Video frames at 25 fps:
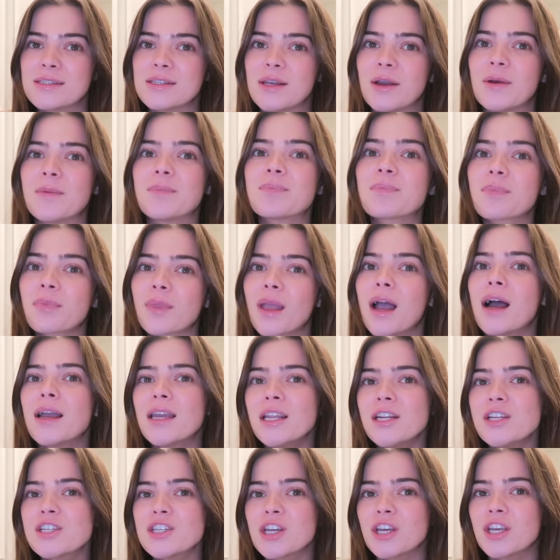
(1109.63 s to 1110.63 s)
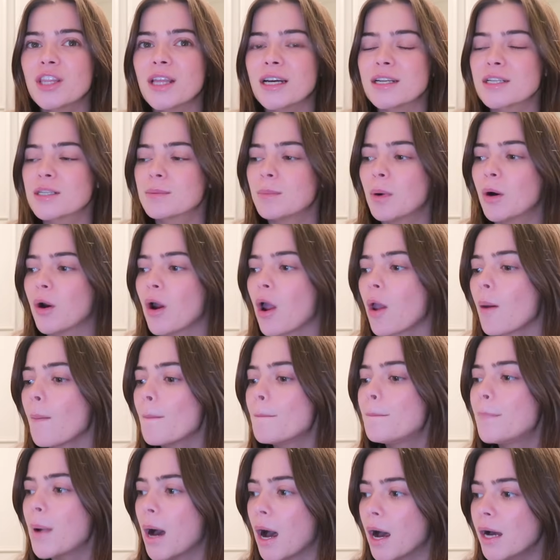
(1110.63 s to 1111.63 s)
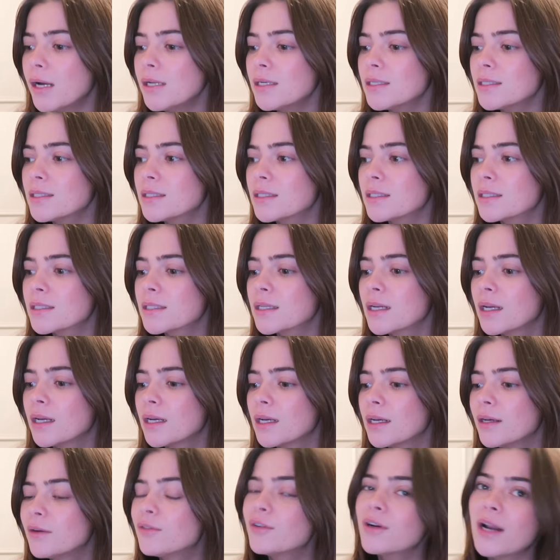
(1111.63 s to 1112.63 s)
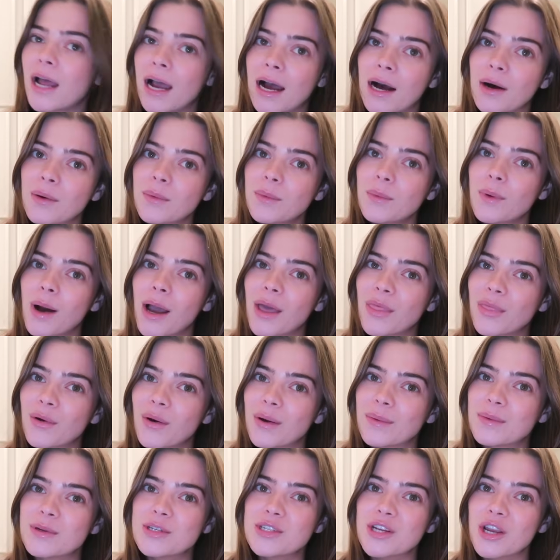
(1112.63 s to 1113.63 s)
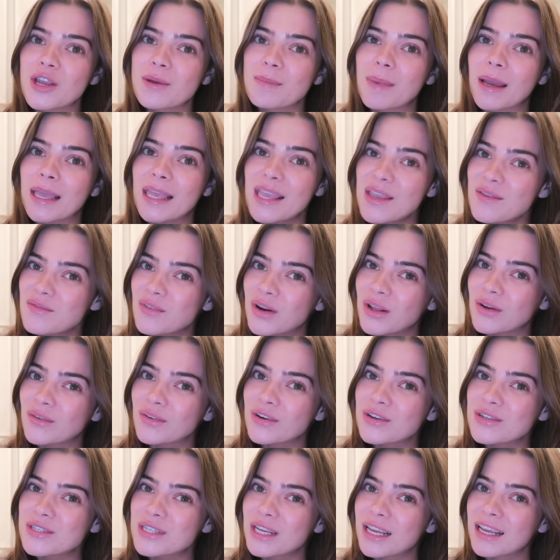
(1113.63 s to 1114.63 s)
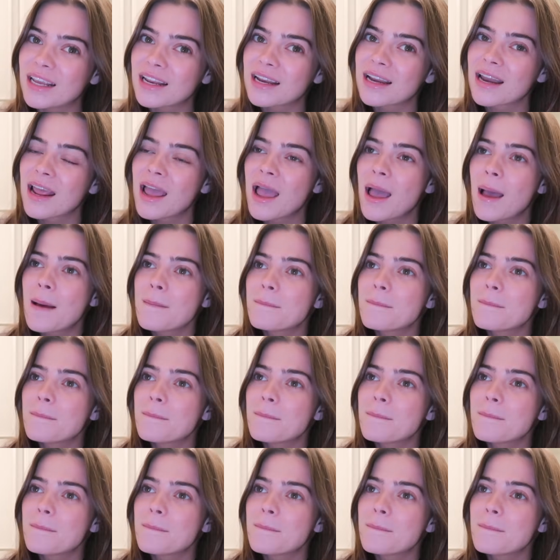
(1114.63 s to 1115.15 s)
So I'm going to show you that tomorrow, but for now I thought I would show you my evening routine,